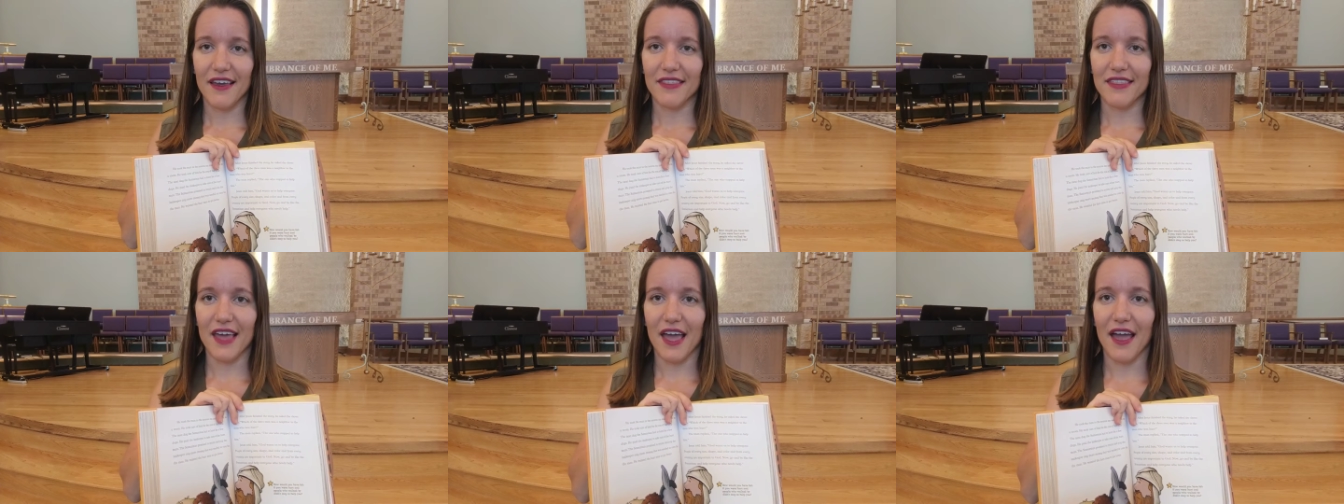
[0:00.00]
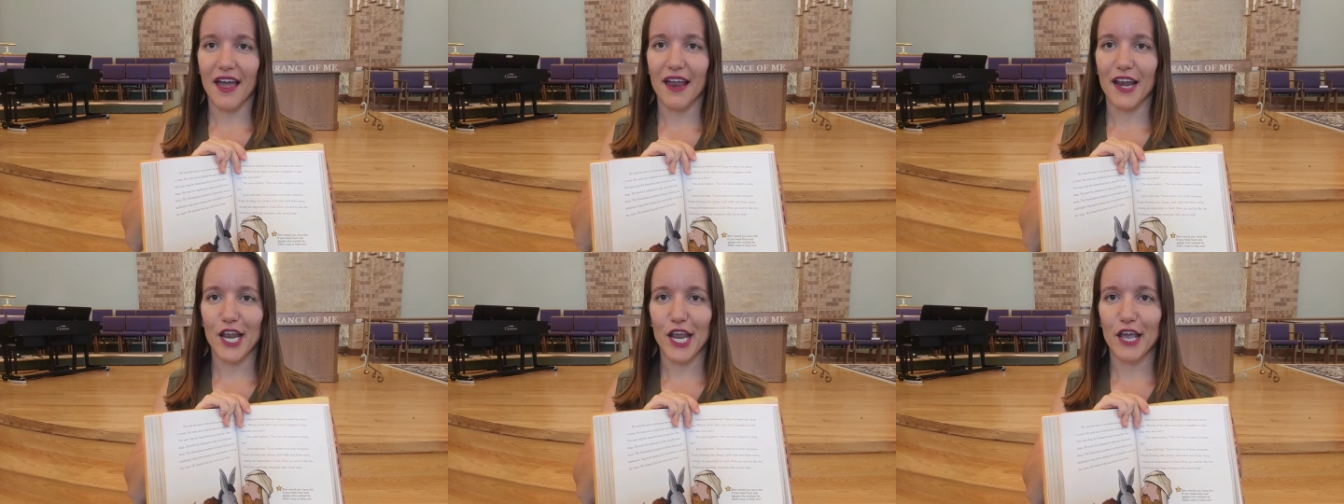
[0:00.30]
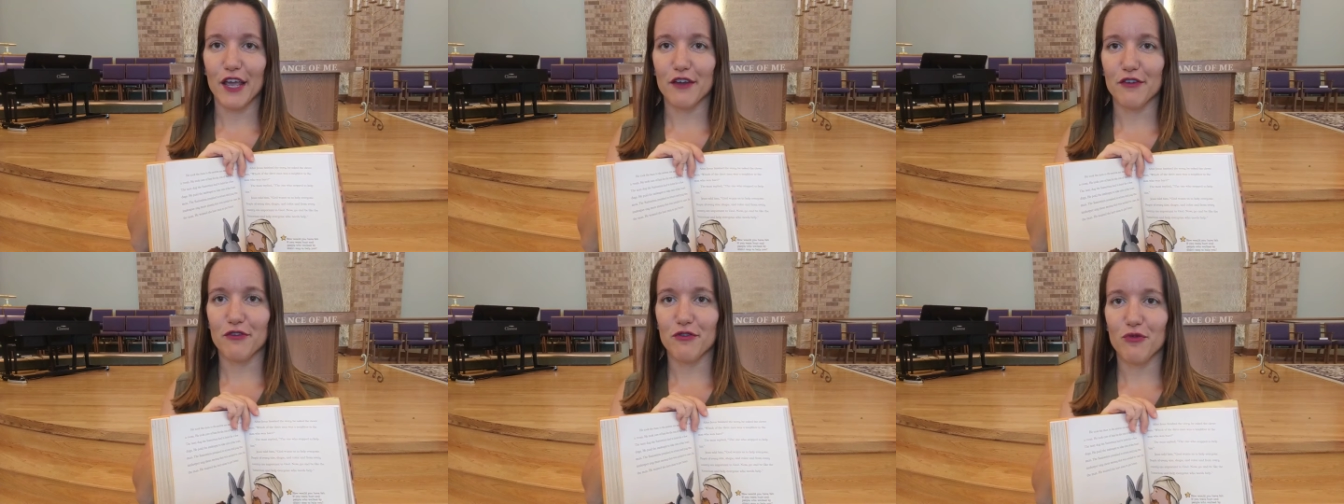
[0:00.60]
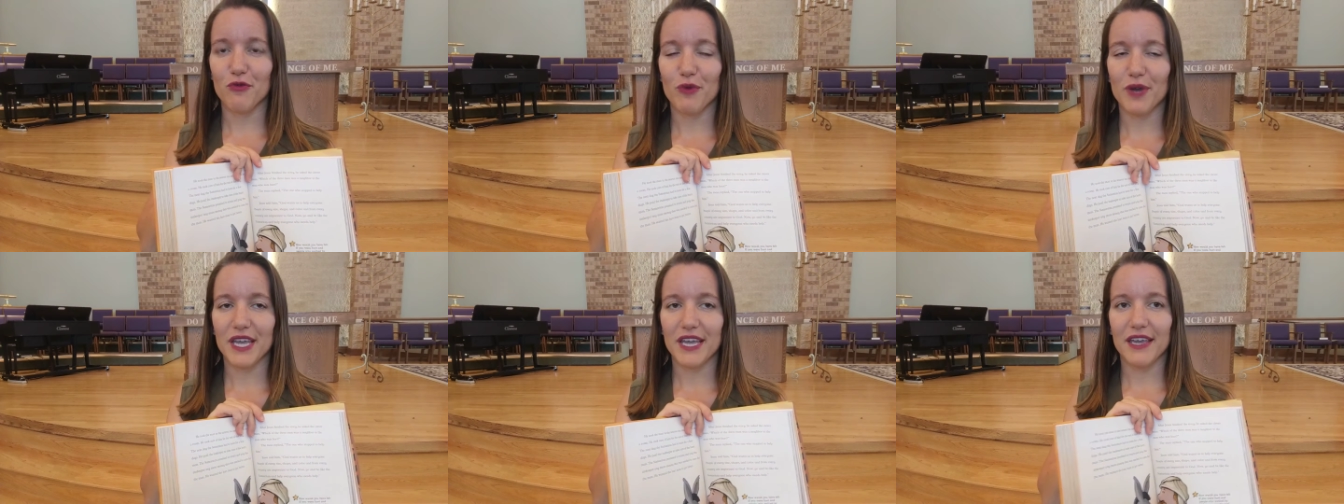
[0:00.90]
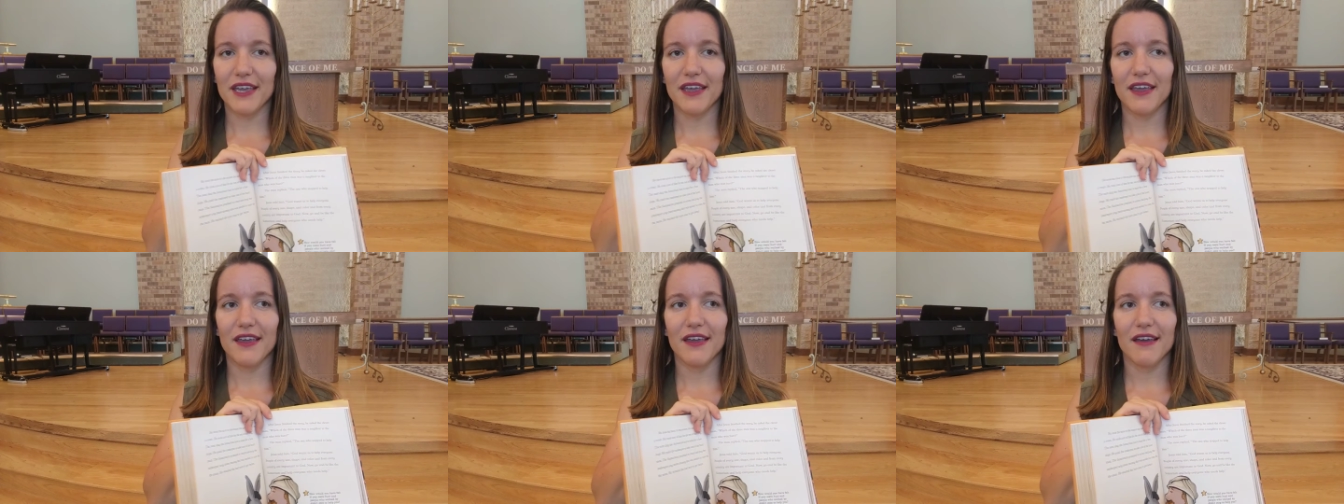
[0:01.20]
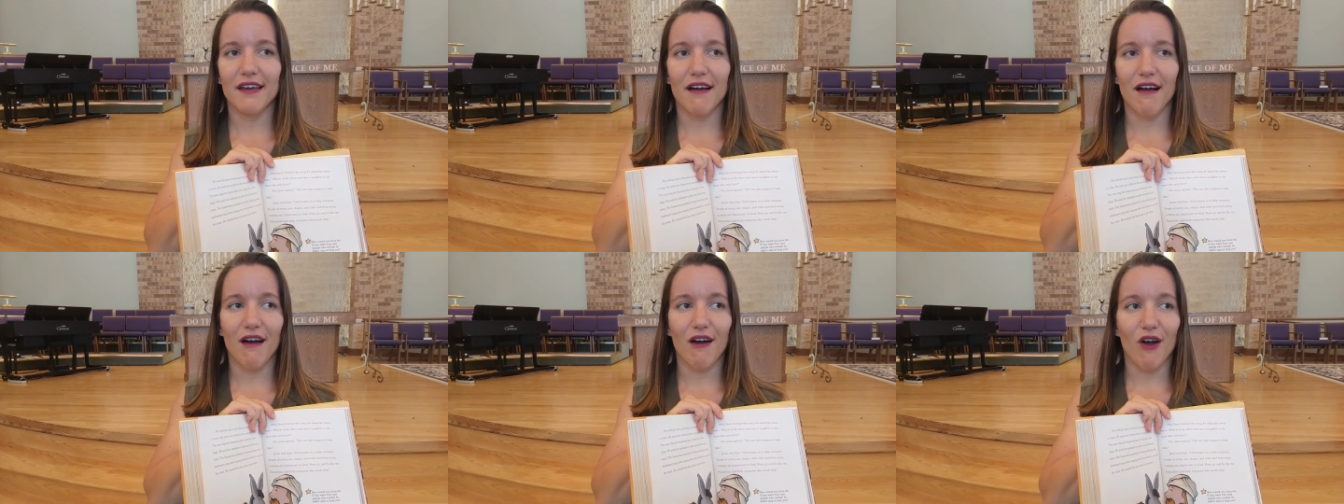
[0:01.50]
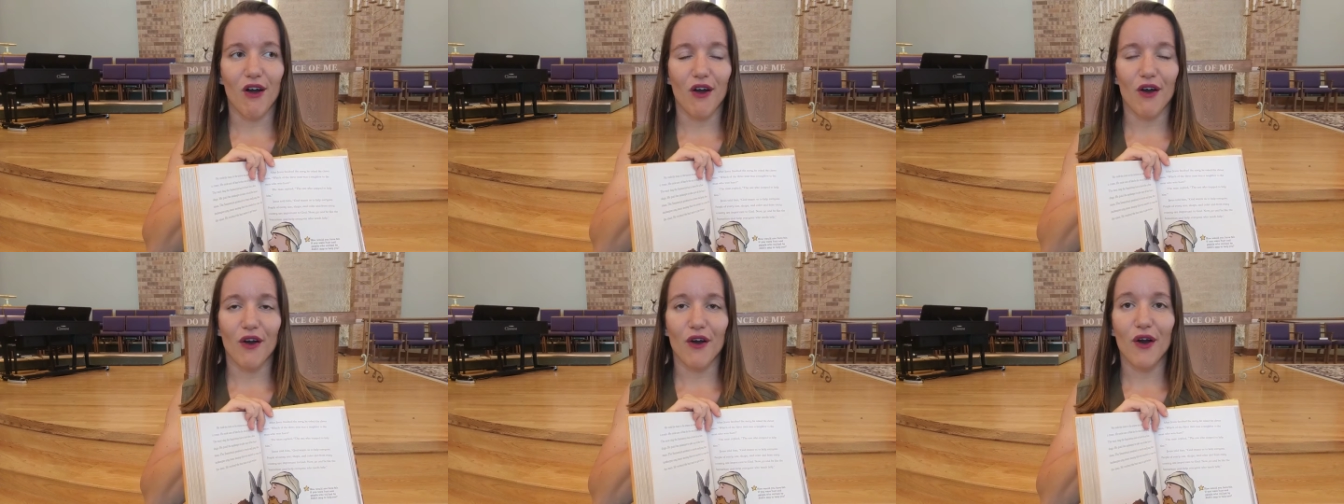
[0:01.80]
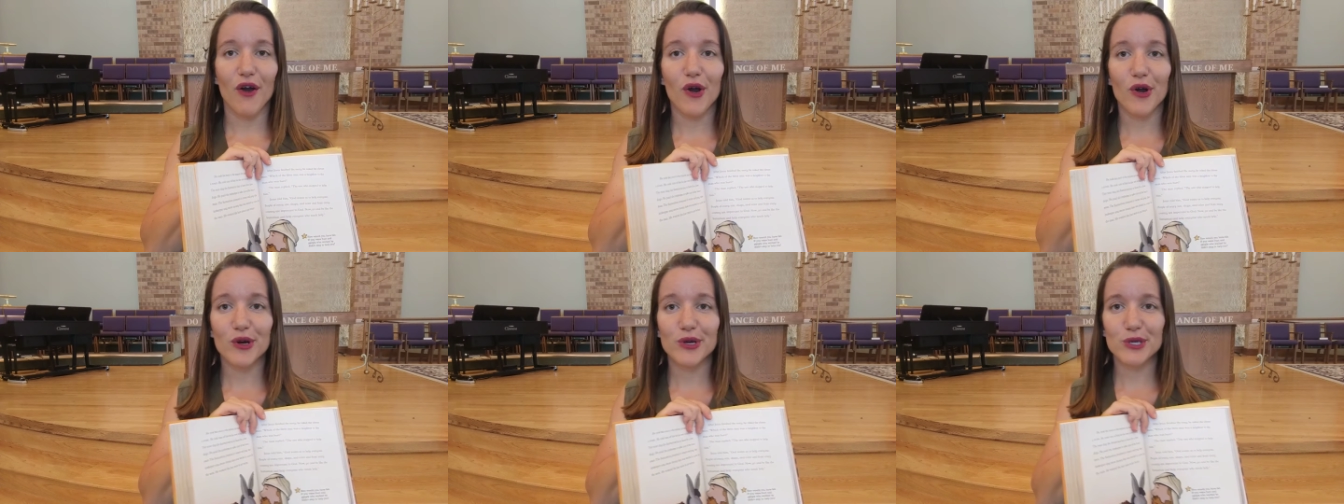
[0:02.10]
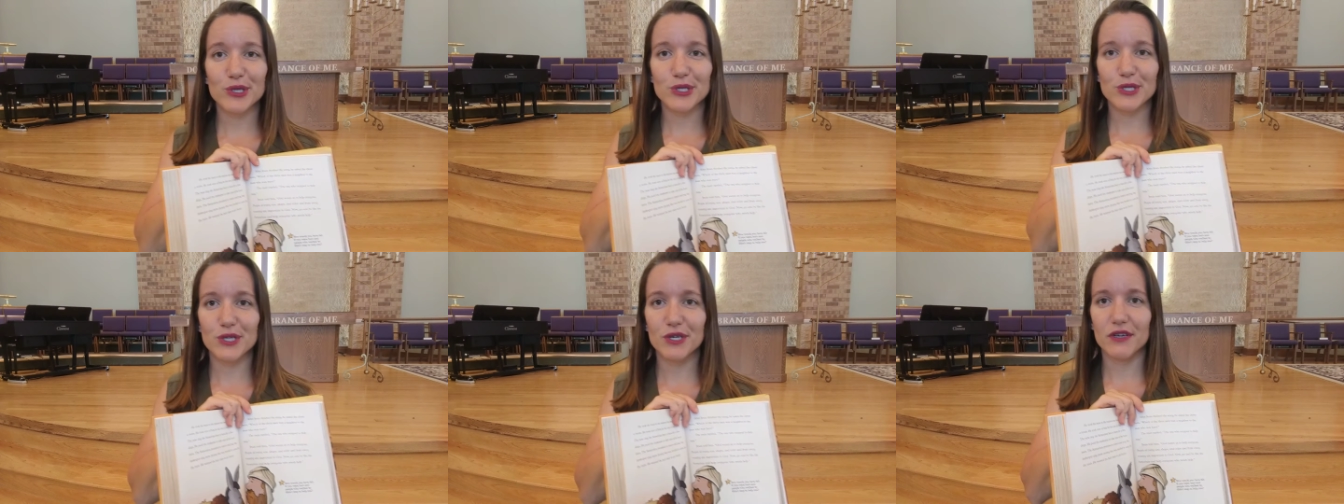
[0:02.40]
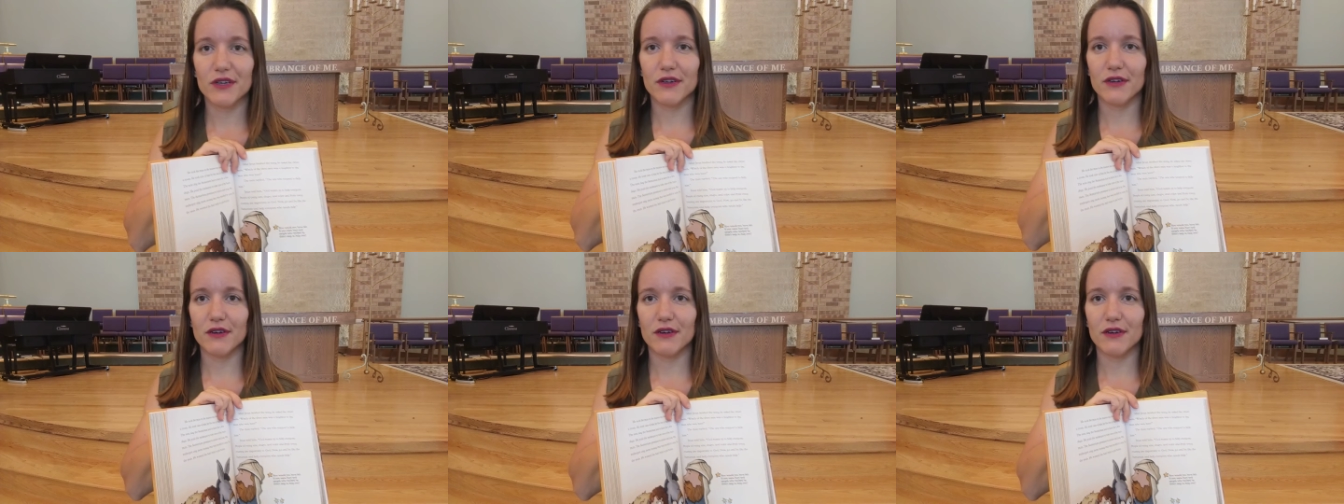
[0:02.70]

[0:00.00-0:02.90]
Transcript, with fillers: That if we are hurt